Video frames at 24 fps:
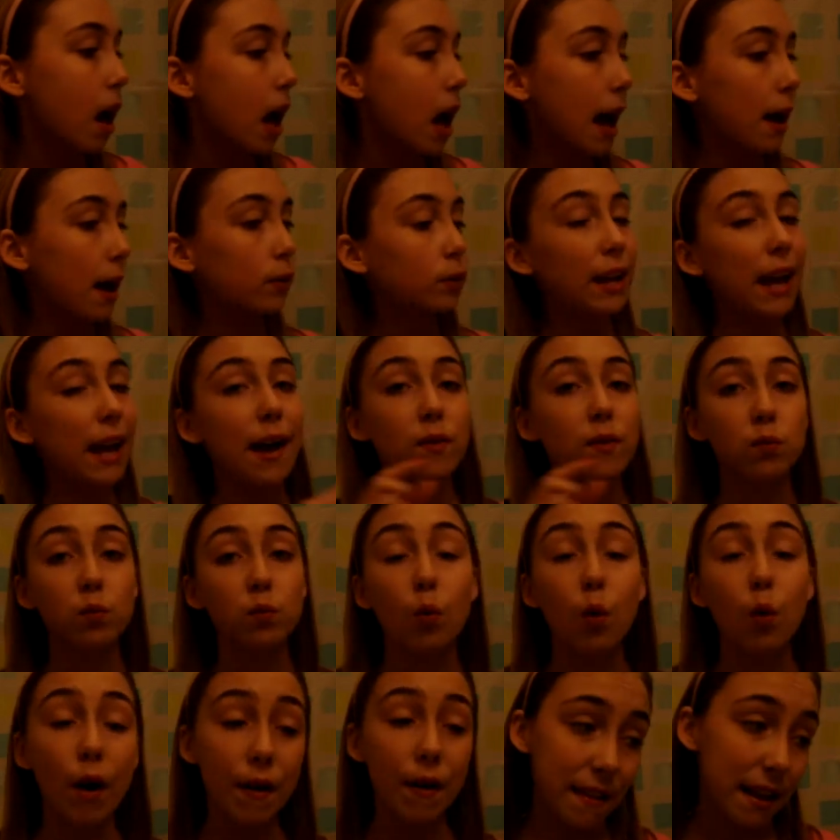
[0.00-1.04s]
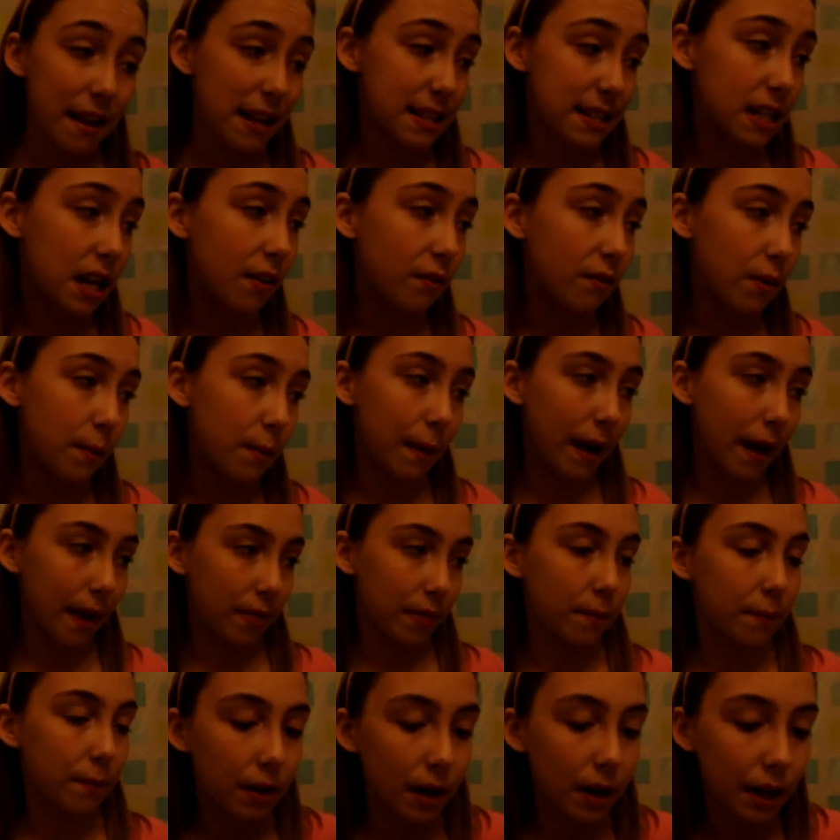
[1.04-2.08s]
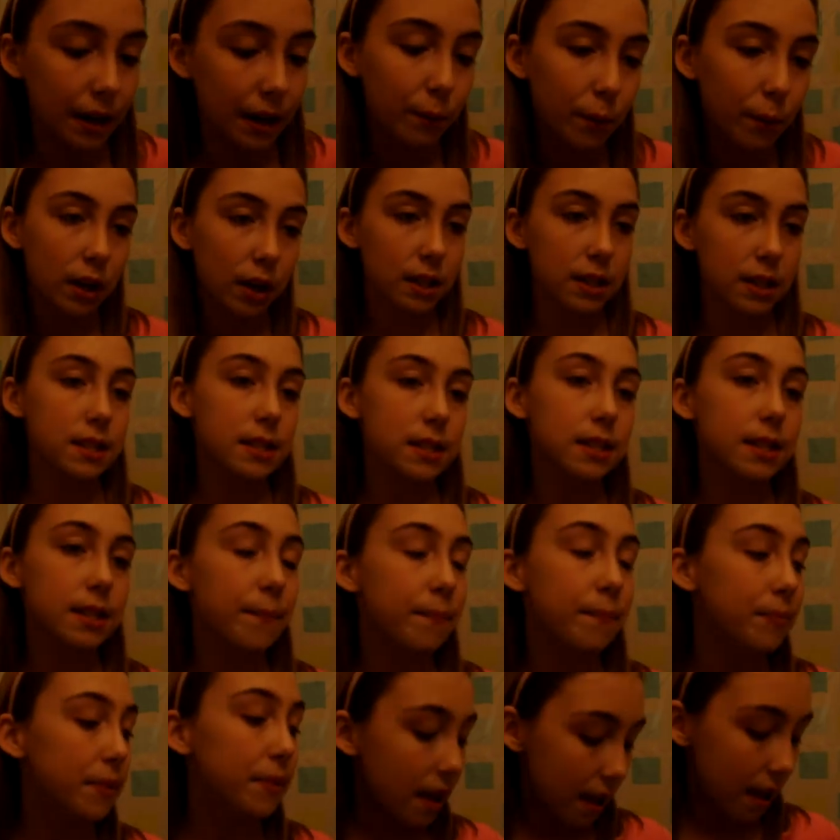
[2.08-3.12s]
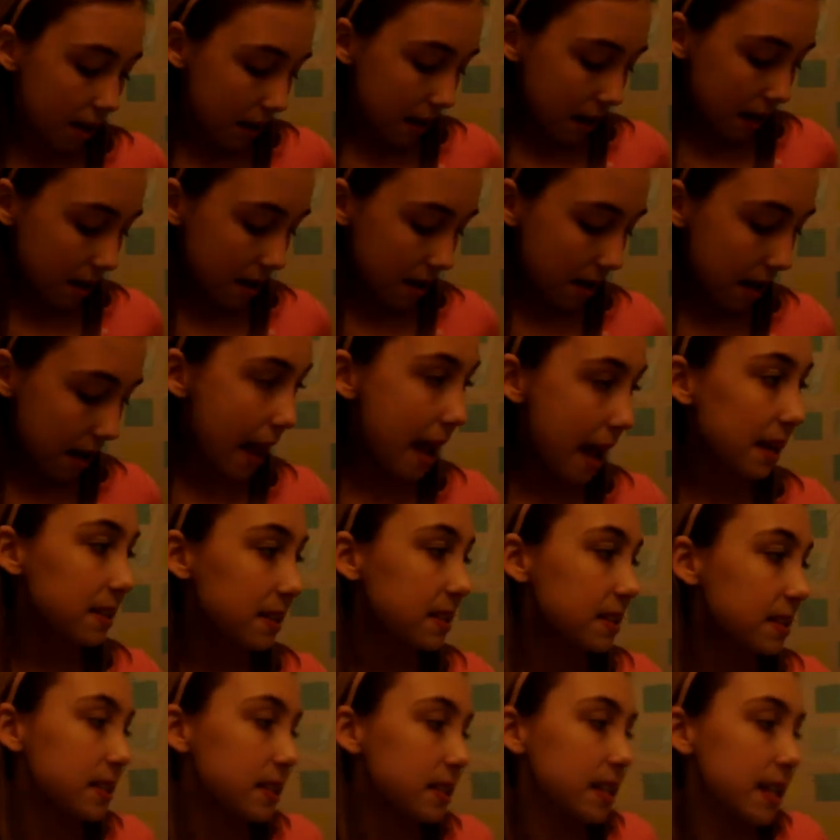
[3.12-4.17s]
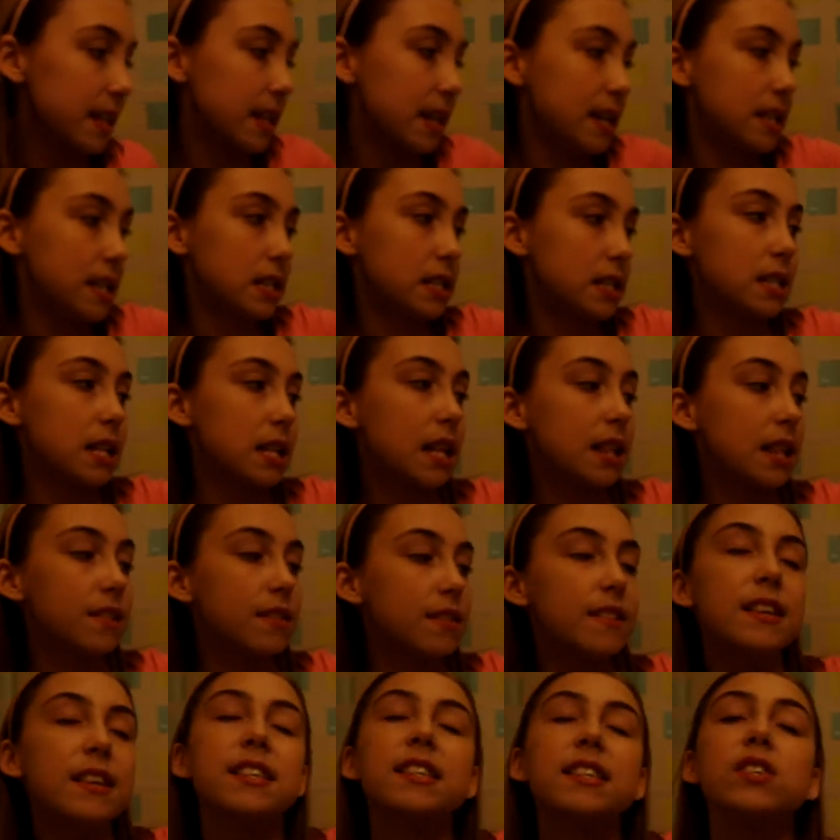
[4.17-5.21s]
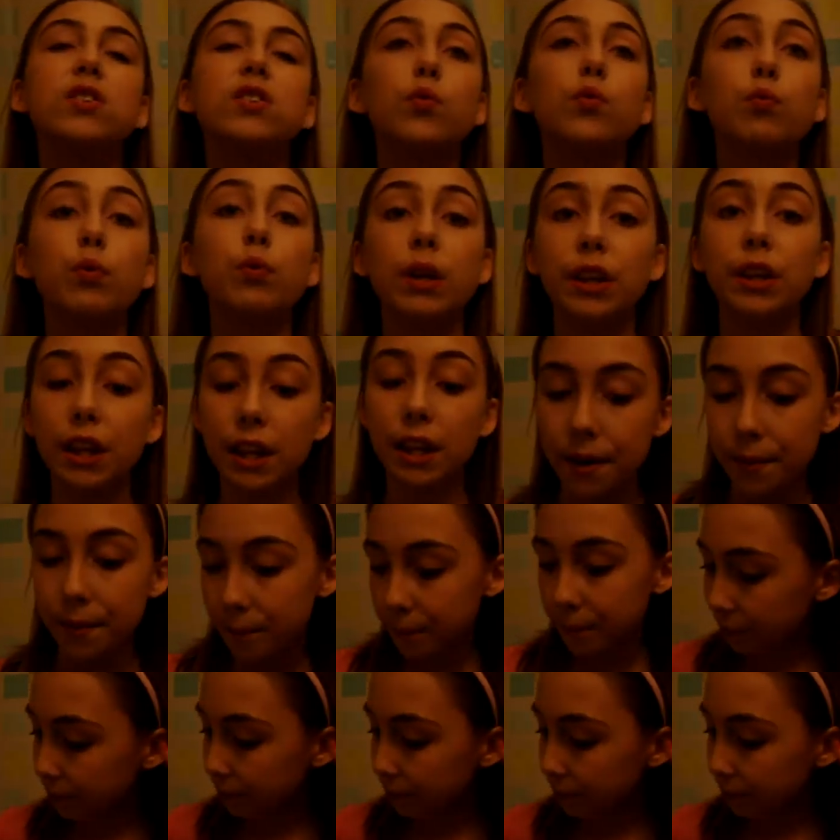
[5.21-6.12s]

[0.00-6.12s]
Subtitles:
I only have one that's not from Bath & Body Works. Next is, this is a really,